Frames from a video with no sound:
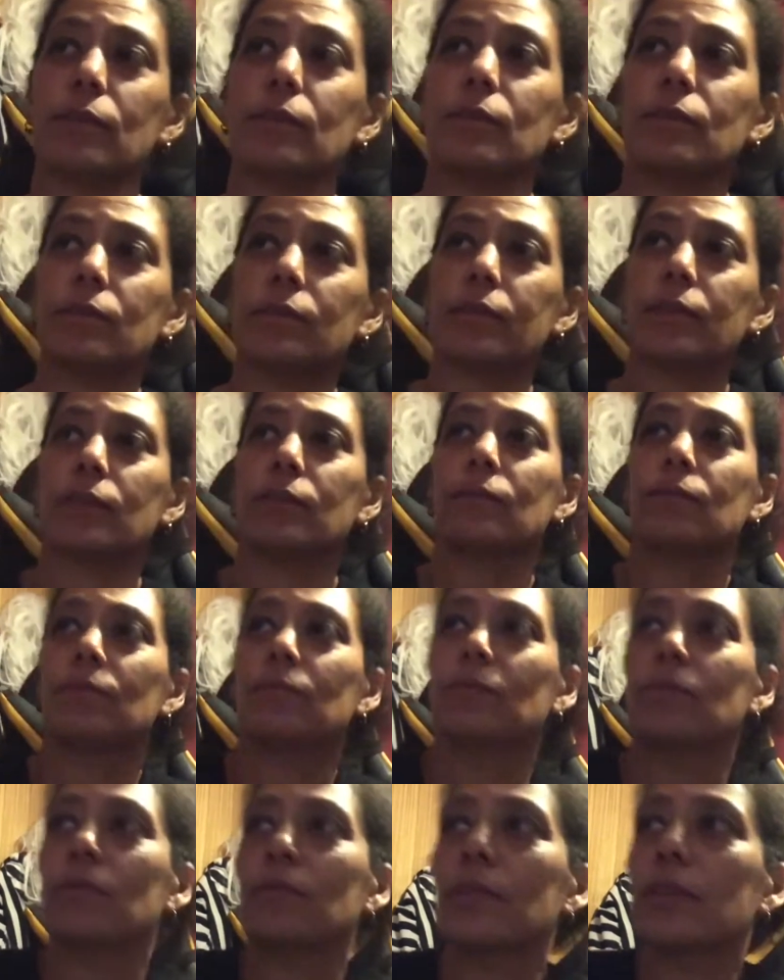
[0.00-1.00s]
I'll
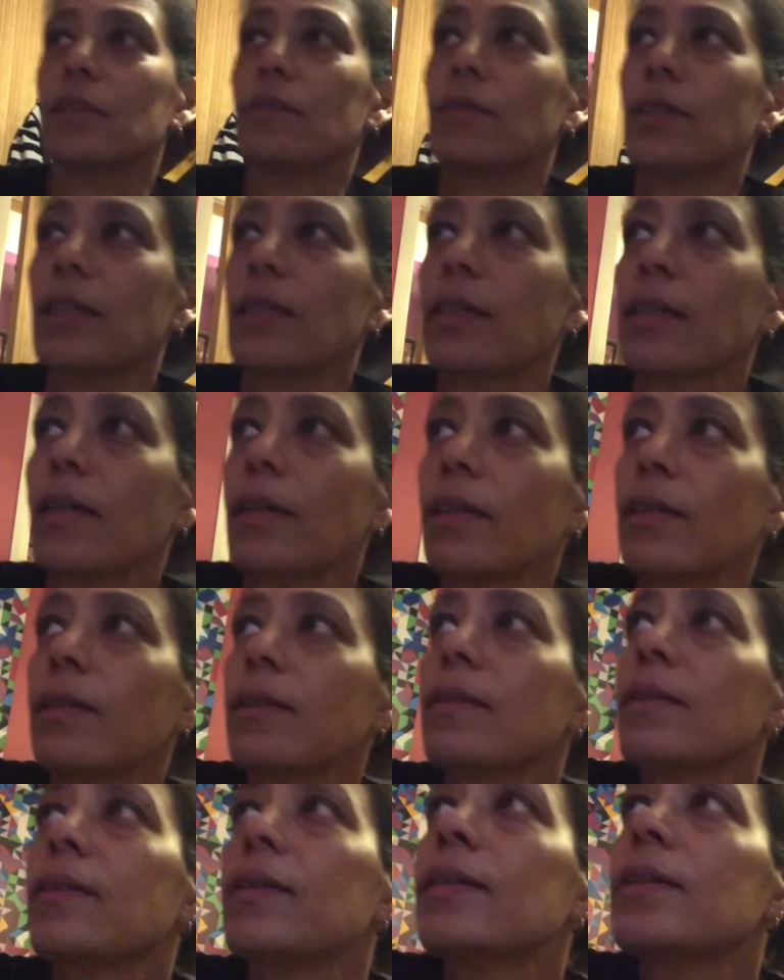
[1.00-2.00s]
see if I can get it.
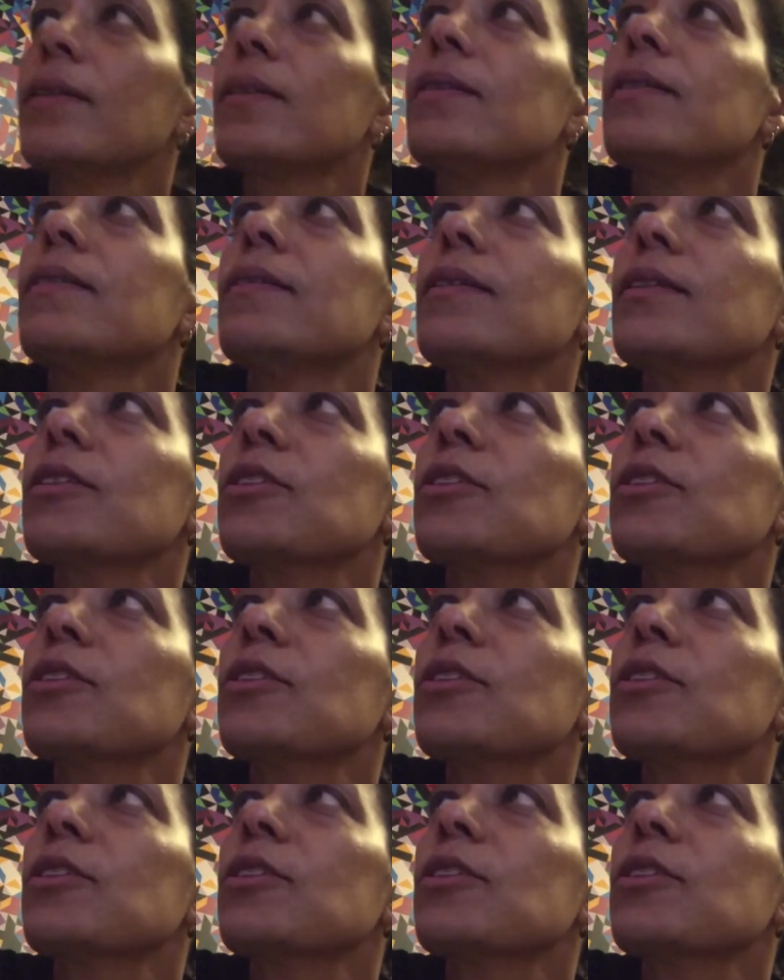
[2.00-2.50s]
I should